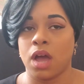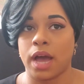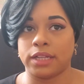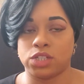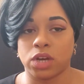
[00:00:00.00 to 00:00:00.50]

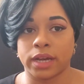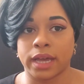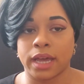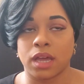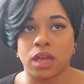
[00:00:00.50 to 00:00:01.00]
I took
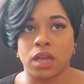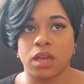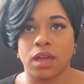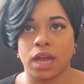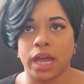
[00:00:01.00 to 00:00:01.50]
it,
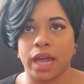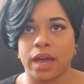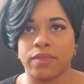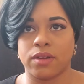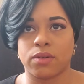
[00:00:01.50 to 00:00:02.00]

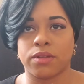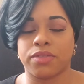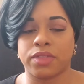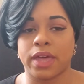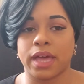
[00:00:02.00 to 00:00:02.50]
and there were
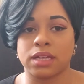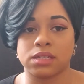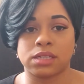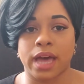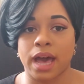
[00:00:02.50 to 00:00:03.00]

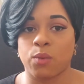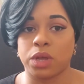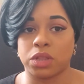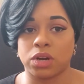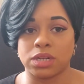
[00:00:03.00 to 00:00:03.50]
things that
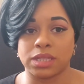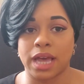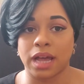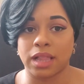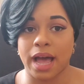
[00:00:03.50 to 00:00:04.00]
we learned in
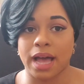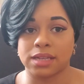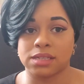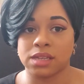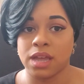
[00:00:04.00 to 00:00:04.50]
that
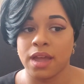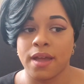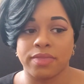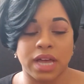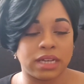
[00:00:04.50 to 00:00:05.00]
class
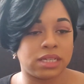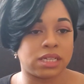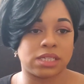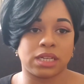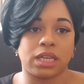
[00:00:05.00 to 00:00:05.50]
that
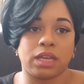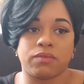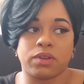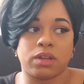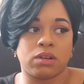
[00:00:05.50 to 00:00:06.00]
doesn't
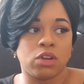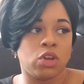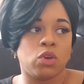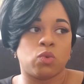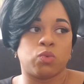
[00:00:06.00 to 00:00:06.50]
even
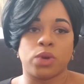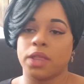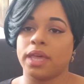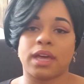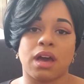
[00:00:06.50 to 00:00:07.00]

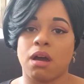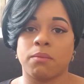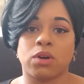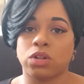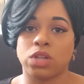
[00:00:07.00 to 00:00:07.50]
really
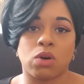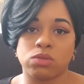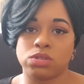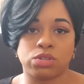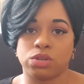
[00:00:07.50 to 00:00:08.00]
come
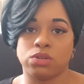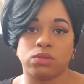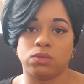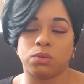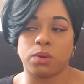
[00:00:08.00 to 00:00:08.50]
close
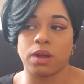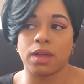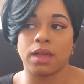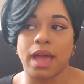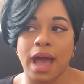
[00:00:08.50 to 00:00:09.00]
to
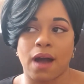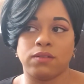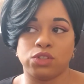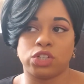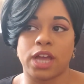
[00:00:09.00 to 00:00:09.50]
how
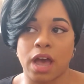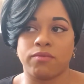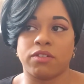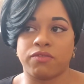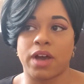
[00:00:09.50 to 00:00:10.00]
you should have
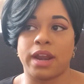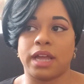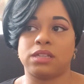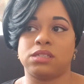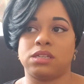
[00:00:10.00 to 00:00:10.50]
your
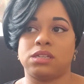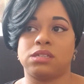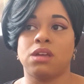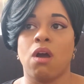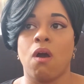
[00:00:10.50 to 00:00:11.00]

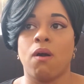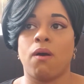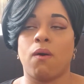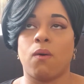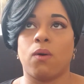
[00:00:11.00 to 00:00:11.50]
finances,
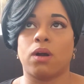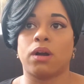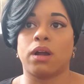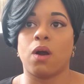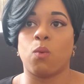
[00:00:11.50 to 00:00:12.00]

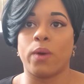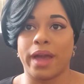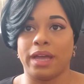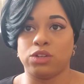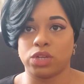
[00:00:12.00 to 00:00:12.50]
or a way
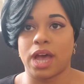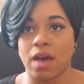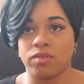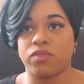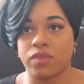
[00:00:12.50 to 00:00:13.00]
you should
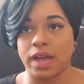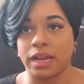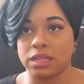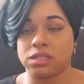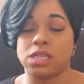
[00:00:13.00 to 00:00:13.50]
have your
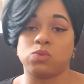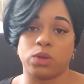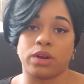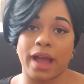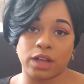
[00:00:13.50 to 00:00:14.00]
finances when
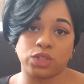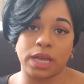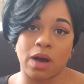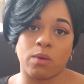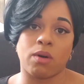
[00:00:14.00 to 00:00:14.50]
you're actually
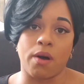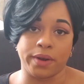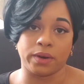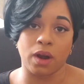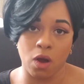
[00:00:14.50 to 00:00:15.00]
out on
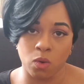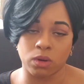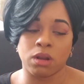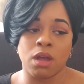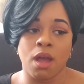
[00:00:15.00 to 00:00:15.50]
your own.